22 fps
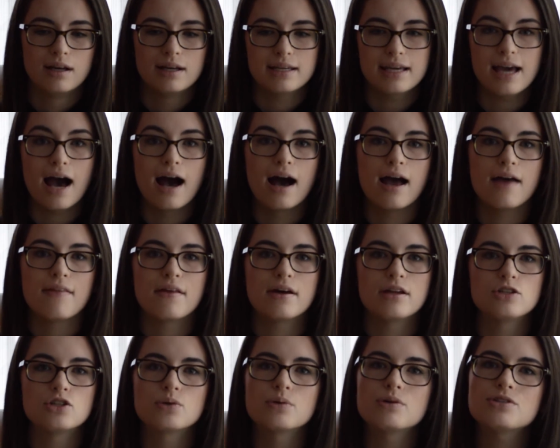Yeah, and
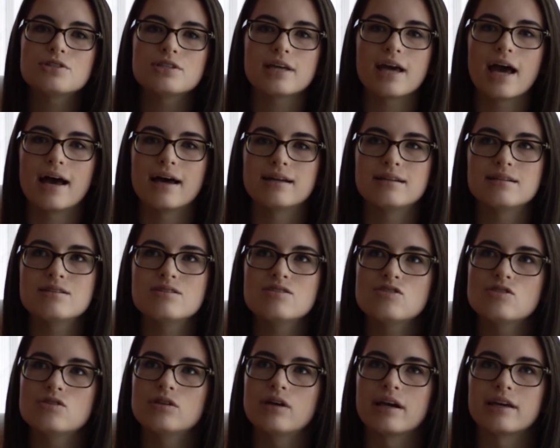then towards the end,
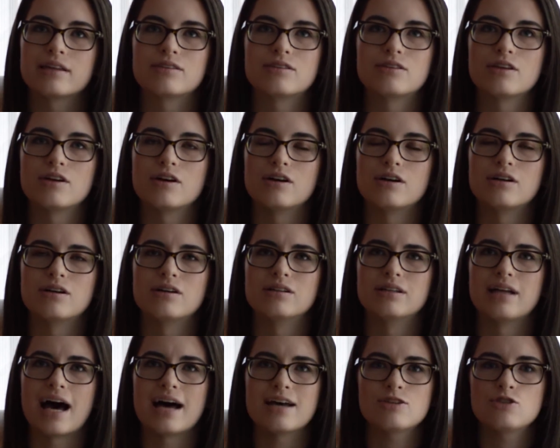like the
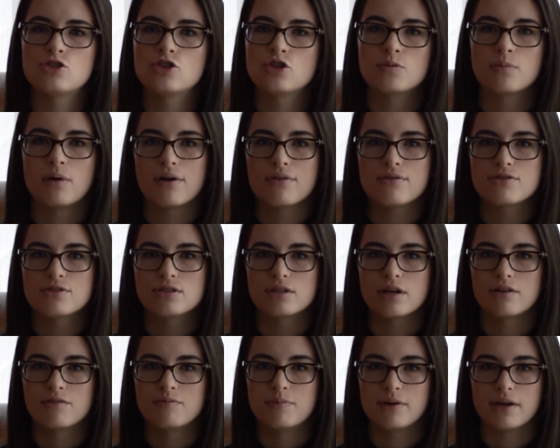last 2 months
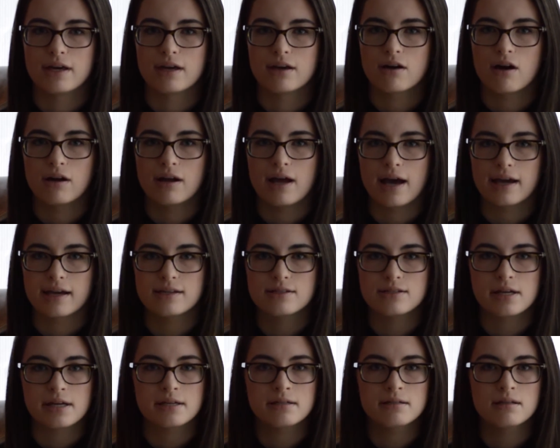of being on
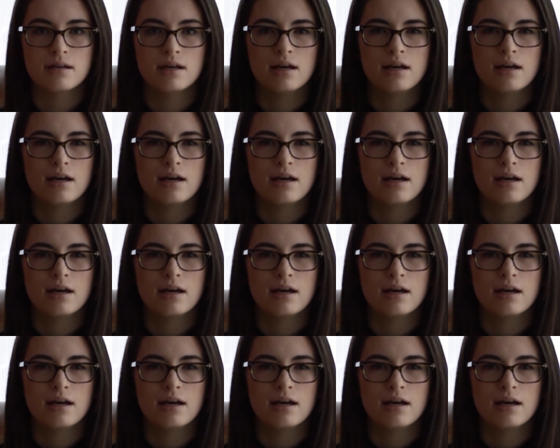Accutane,